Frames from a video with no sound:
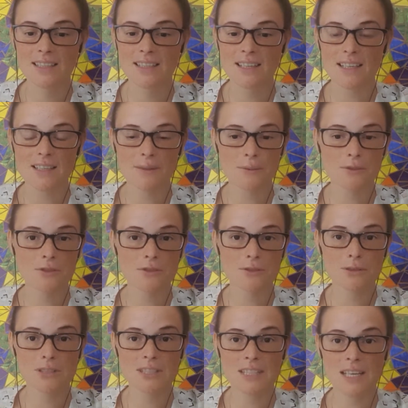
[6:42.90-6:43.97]
And I was
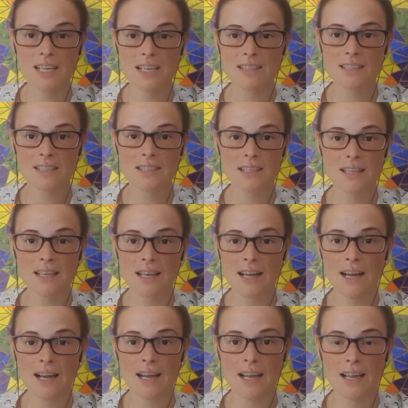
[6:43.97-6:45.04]
so scared that
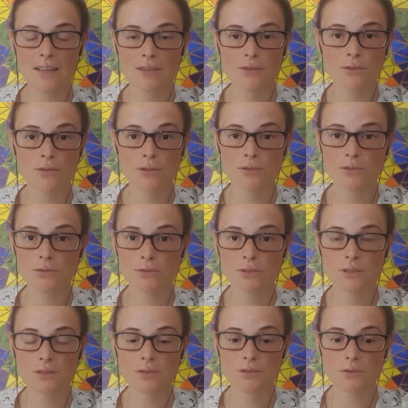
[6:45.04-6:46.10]
I had to go
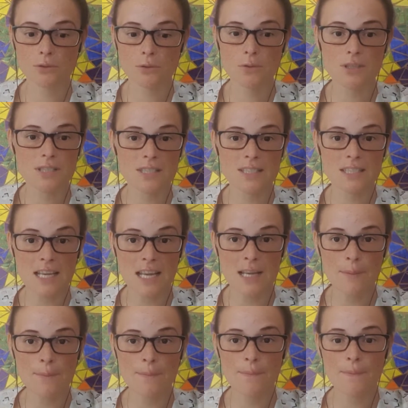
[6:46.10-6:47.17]
through the
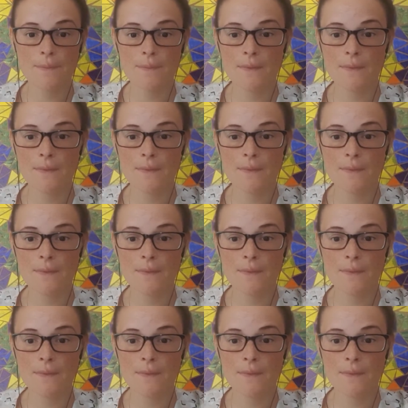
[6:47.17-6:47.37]
same.